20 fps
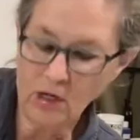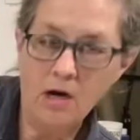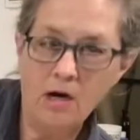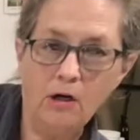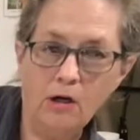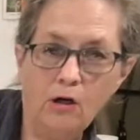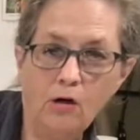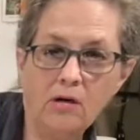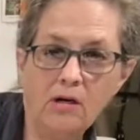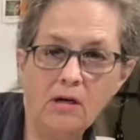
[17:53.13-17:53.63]

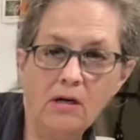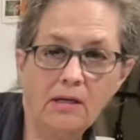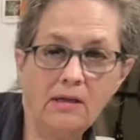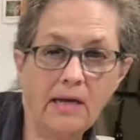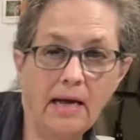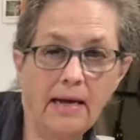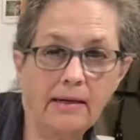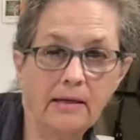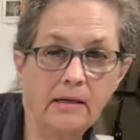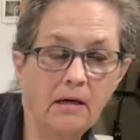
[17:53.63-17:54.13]
You can get
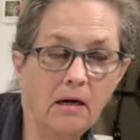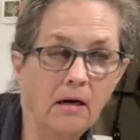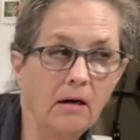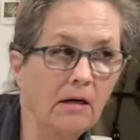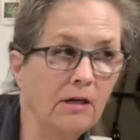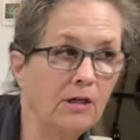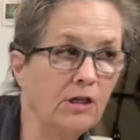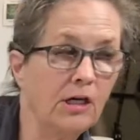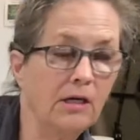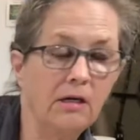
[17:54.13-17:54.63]
that,
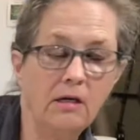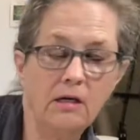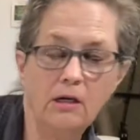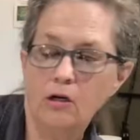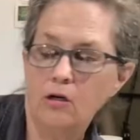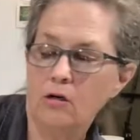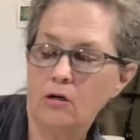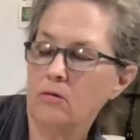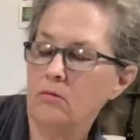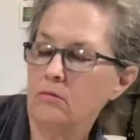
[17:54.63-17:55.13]
gosh, any,
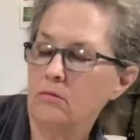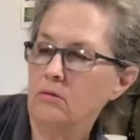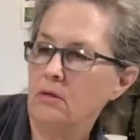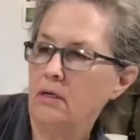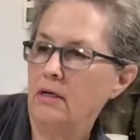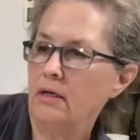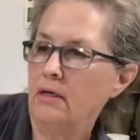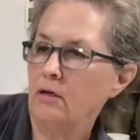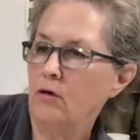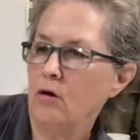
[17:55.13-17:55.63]

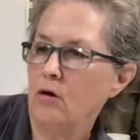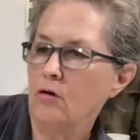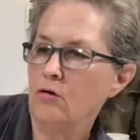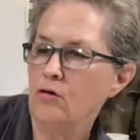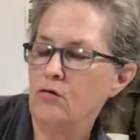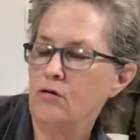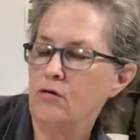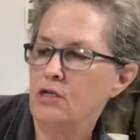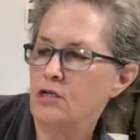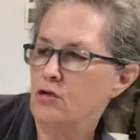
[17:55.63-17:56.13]

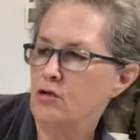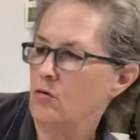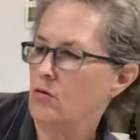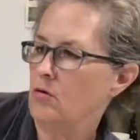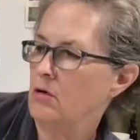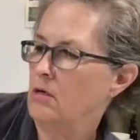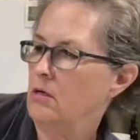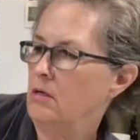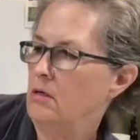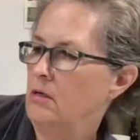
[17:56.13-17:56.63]
grocery
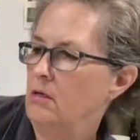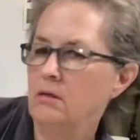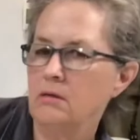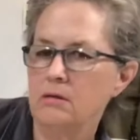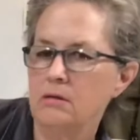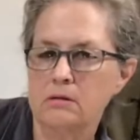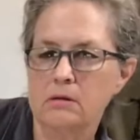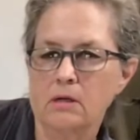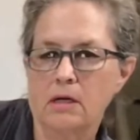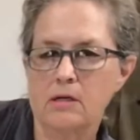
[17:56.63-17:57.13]
store.
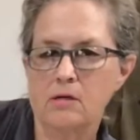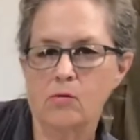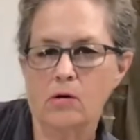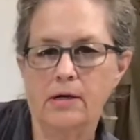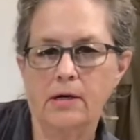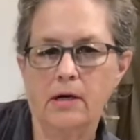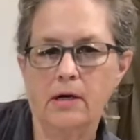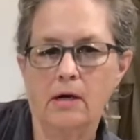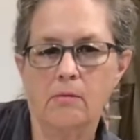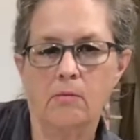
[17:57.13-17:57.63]
That's where I
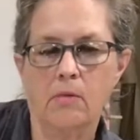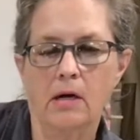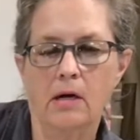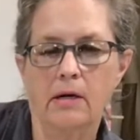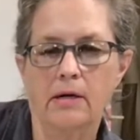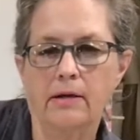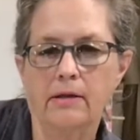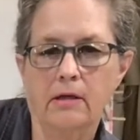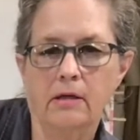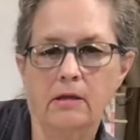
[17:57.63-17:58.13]
got mine.
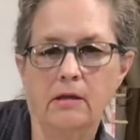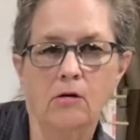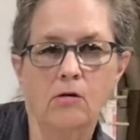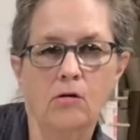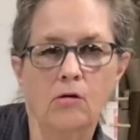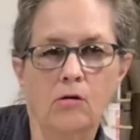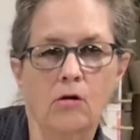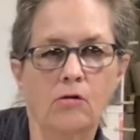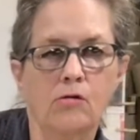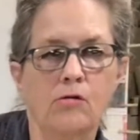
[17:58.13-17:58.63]
I think the
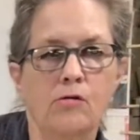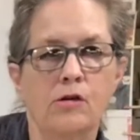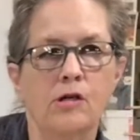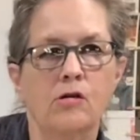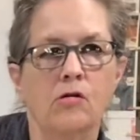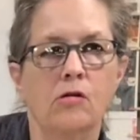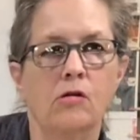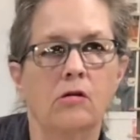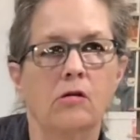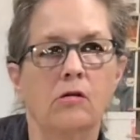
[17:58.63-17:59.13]
grocery
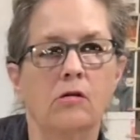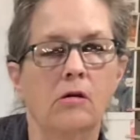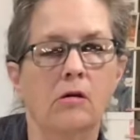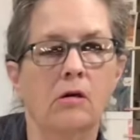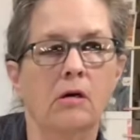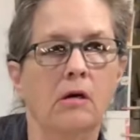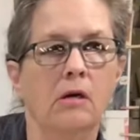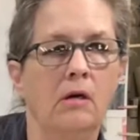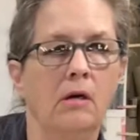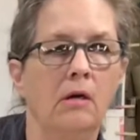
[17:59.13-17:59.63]
store, or
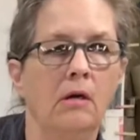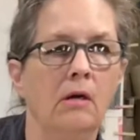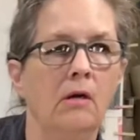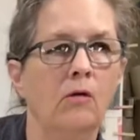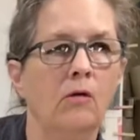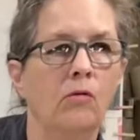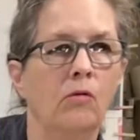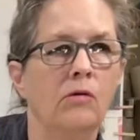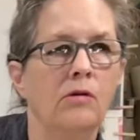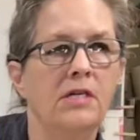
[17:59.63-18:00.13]
a
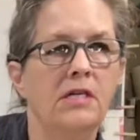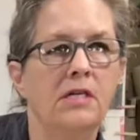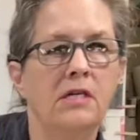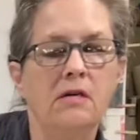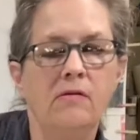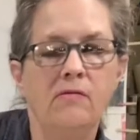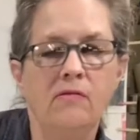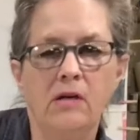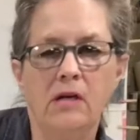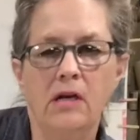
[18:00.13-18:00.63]

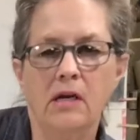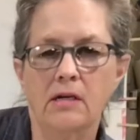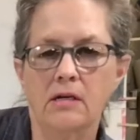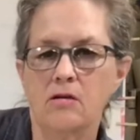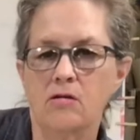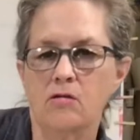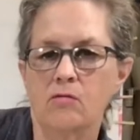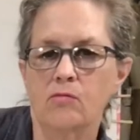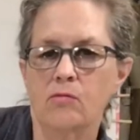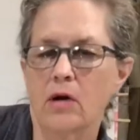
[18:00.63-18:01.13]

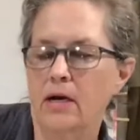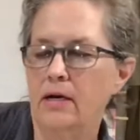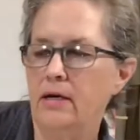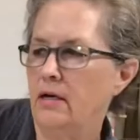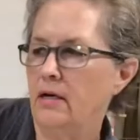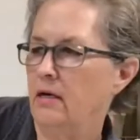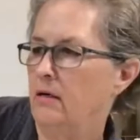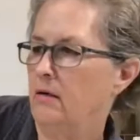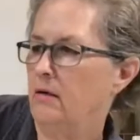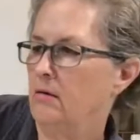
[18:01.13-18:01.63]
CVS or Rite
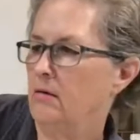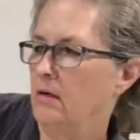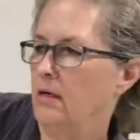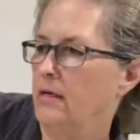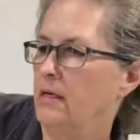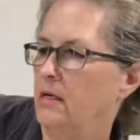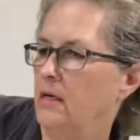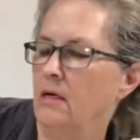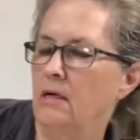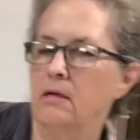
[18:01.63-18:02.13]
Aid, or any
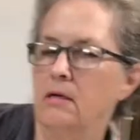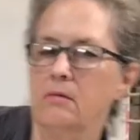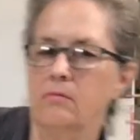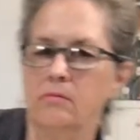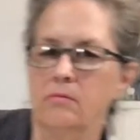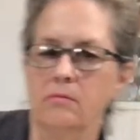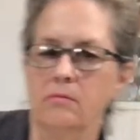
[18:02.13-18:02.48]
kind of,